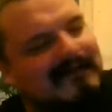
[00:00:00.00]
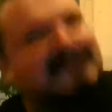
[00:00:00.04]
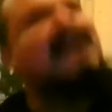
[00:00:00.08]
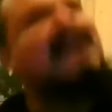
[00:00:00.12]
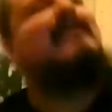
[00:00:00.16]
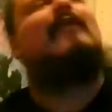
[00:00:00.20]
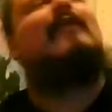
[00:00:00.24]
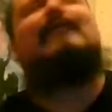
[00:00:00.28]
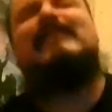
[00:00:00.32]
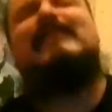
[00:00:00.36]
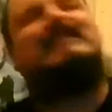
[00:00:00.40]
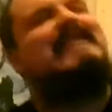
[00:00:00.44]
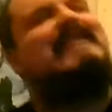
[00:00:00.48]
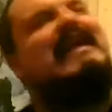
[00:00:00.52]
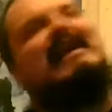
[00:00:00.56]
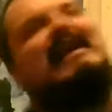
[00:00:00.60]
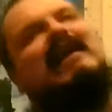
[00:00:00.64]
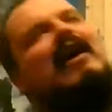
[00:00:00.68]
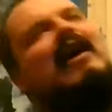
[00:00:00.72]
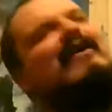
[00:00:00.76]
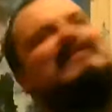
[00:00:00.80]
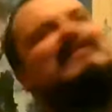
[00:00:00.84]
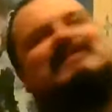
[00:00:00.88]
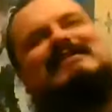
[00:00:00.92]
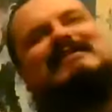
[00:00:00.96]
And then obviously he
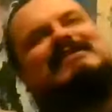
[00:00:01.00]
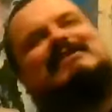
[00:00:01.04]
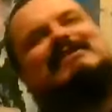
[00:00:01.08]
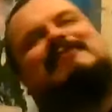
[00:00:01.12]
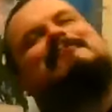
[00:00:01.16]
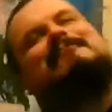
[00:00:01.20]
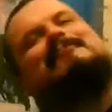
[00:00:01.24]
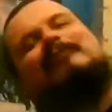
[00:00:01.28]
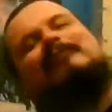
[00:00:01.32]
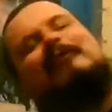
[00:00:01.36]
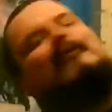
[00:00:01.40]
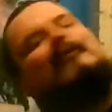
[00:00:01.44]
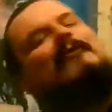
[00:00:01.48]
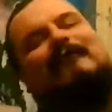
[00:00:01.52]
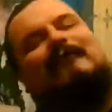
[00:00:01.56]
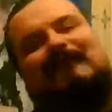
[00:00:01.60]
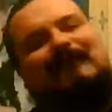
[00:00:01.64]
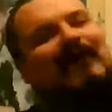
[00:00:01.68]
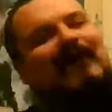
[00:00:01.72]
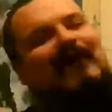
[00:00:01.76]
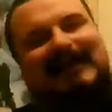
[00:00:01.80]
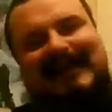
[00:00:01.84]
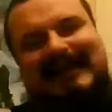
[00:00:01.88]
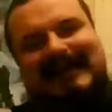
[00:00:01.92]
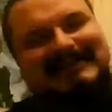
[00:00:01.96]
goes into some brutal
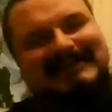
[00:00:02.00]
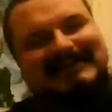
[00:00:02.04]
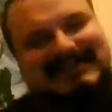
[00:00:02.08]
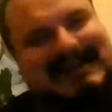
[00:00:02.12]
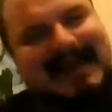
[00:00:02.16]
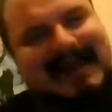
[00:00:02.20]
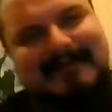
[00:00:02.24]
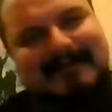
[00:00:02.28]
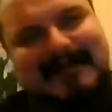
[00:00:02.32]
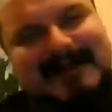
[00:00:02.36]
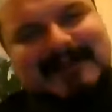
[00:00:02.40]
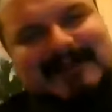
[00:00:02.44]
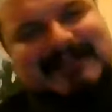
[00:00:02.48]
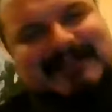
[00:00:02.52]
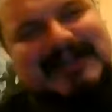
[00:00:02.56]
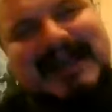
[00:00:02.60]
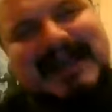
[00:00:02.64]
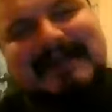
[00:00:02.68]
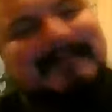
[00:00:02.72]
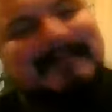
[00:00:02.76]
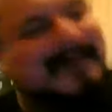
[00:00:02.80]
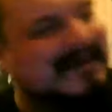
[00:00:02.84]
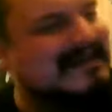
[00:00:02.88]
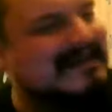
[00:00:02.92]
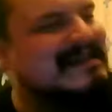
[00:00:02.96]
fucking slamming
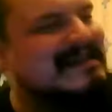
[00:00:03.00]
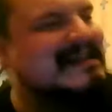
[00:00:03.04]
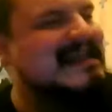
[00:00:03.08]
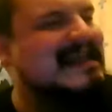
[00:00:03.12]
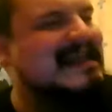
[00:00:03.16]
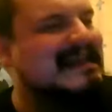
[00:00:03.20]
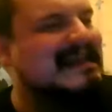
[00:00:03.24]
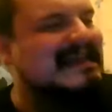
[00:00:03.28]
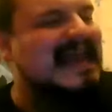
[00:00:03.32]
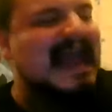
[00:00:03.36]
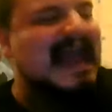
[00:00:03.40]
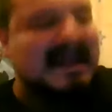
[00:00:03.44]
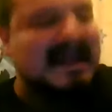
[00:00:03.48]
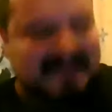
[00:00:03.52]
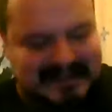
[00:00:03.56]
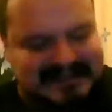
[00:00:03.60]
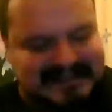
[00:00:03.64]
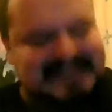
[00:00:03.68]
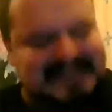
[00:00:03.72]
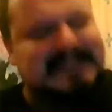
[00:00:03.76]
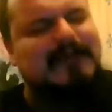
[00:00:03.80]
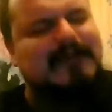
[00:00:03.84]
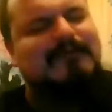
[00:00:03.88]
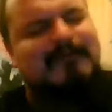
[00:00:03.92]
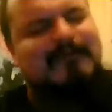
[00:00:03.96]
shit. But yeah,
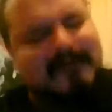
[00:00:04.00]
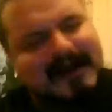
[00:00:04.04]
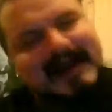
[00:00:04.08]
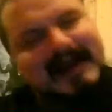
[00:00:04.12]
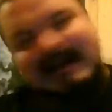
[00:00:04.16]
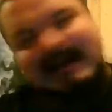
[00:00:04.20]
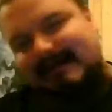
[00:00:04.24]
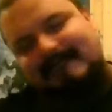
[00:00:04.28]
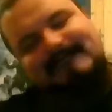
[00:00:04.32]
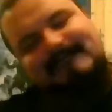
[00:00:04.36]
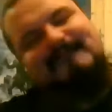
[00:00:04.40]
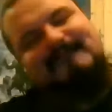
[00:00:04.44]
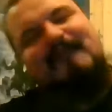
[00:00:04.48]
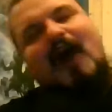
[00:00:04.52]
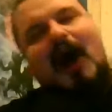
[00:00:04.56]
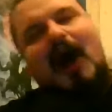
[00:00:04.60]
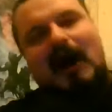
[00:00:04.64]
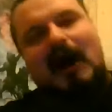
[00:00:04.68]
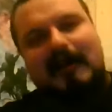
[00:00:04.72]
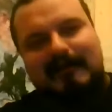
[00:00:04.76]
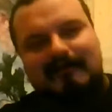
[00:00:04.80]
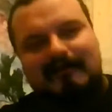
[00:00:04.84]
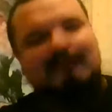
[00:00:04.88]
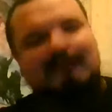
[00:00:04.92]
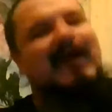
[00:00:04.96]
this is a really
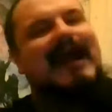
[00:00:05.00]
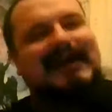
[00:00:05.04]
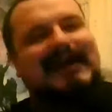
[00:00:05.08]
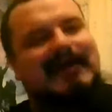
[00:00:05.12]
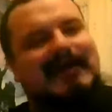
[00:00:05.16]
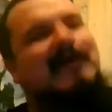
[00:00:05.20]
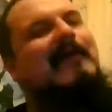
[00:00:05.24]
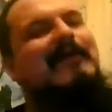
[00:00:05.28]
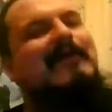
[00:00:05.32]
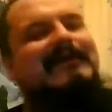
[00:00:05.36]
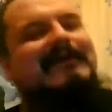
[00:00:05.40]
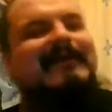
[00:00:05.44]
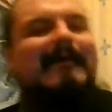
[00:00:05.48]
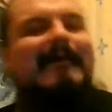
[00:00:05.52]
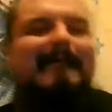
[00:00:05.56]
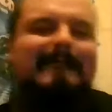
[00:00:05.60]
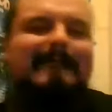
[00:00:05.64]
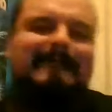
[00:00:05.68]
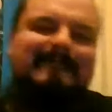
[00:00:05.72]
fun record.